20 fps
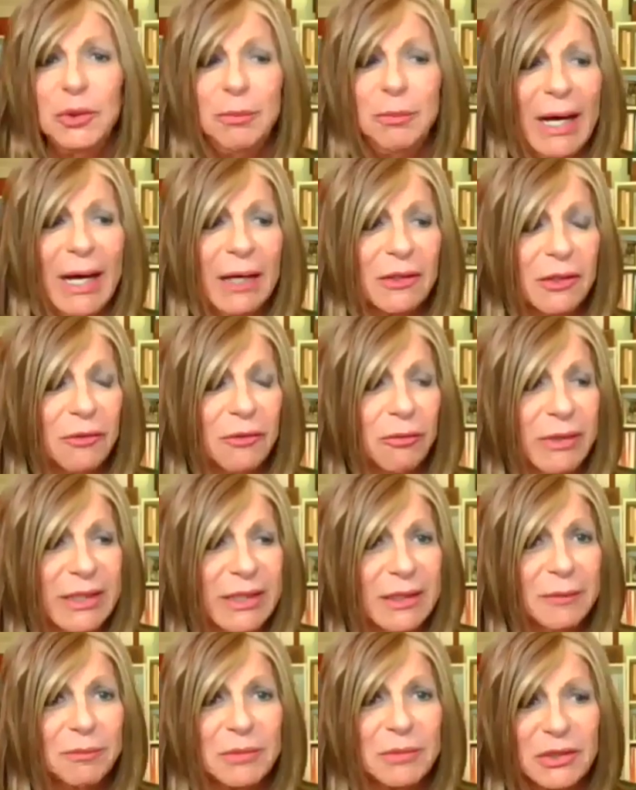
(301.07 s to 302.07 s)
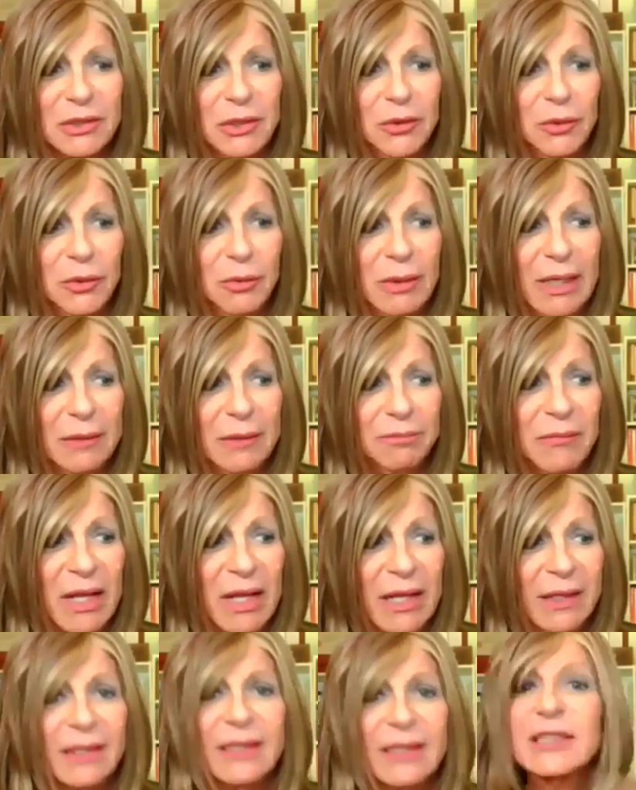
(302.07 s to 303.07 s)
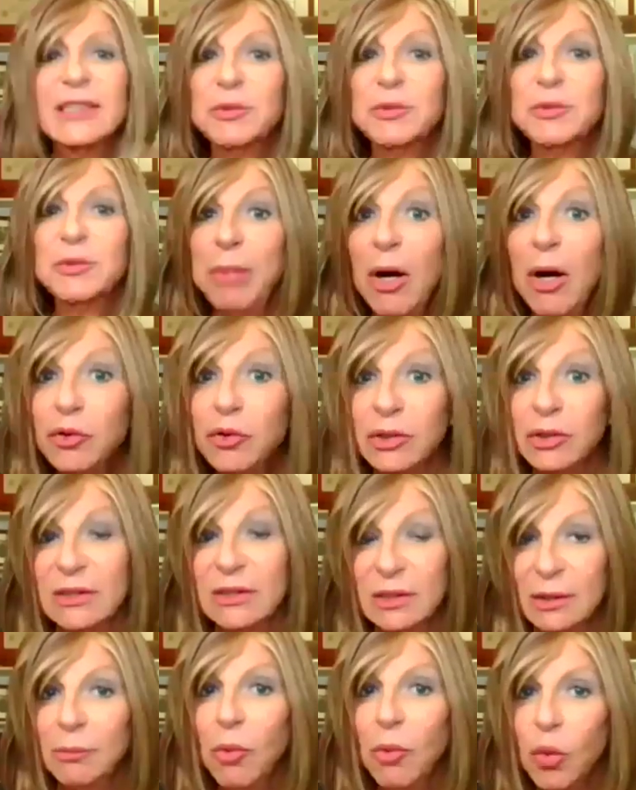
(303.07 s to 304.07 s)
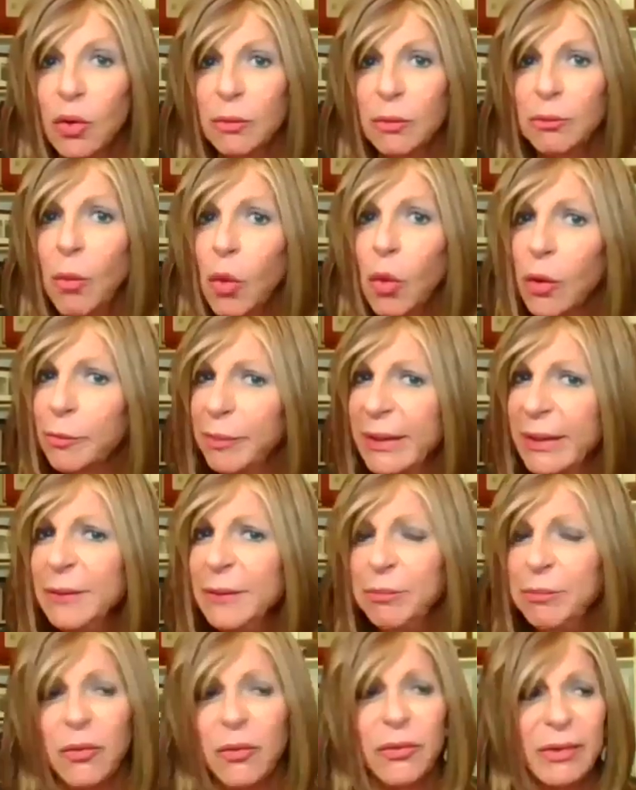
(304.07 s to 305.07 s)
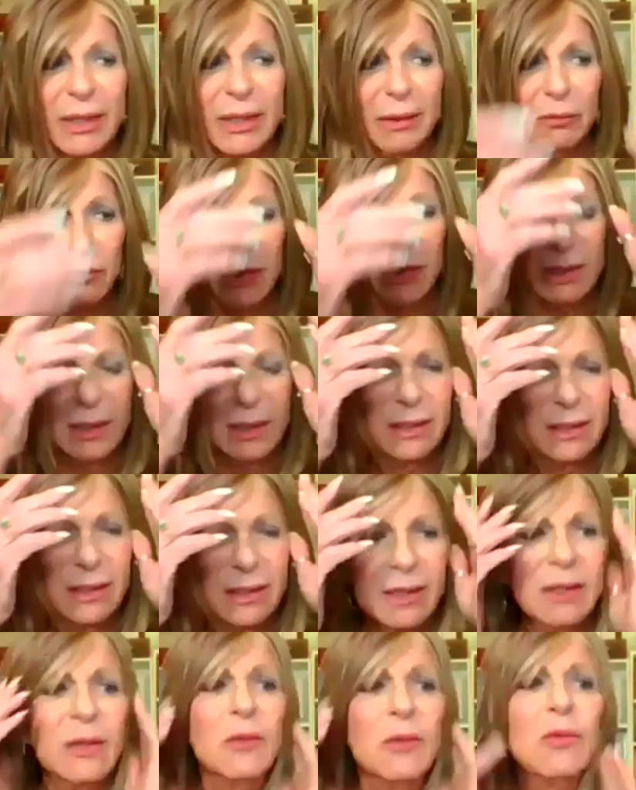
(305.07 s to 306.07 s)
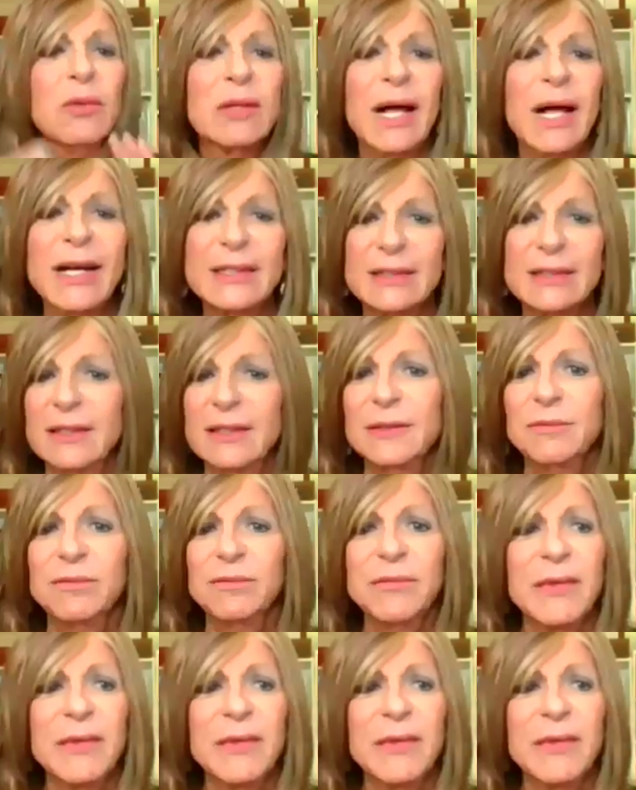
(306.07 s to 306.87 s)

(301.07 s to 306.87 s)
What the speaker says: algorithms to expose us to more people that would like to